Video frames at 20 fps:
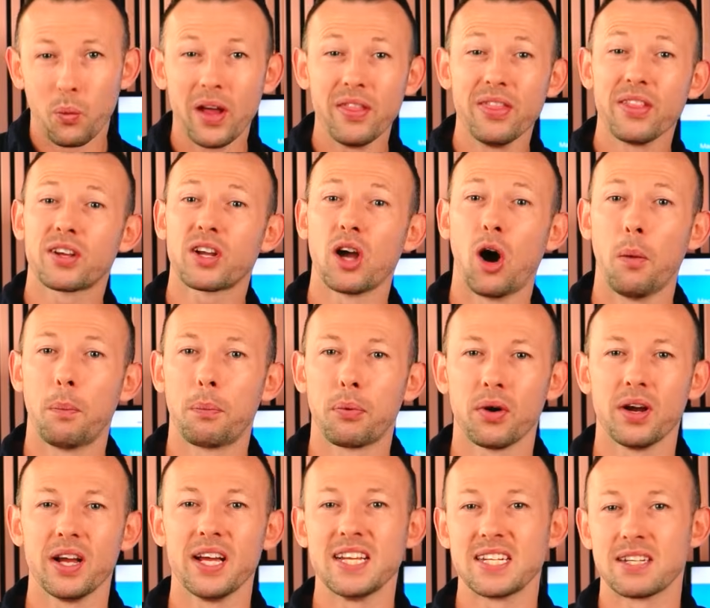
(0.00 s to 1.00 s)
when the
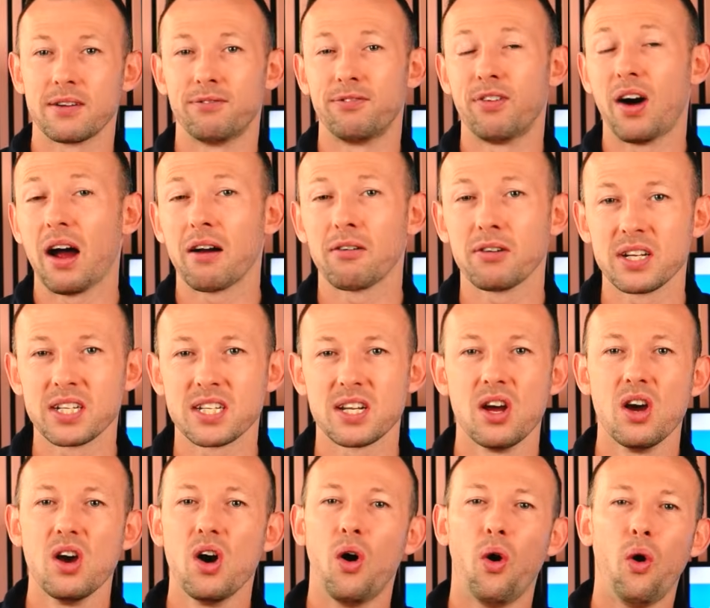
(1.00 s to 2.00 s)
culprit is a virus
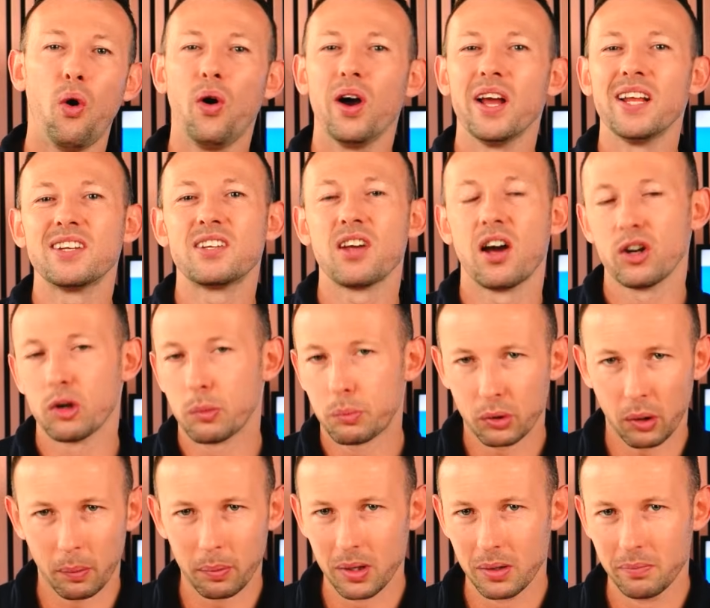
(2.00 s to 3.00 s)
or internal
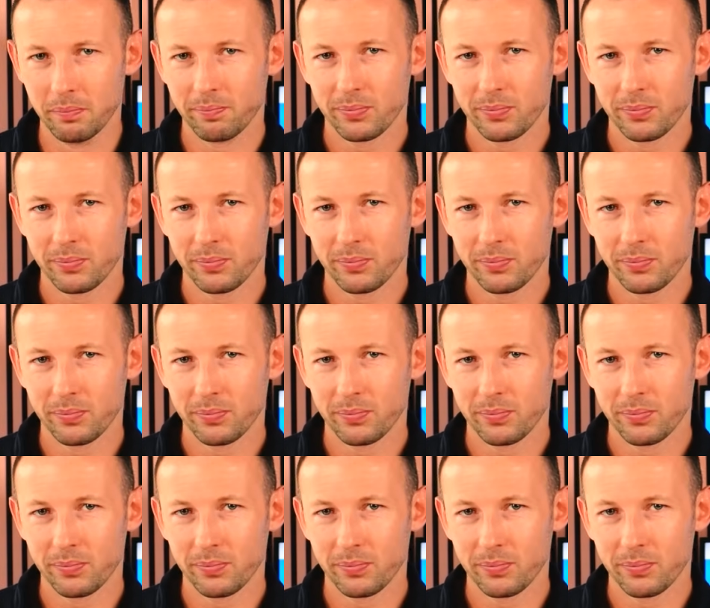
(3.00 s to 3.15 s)
problem.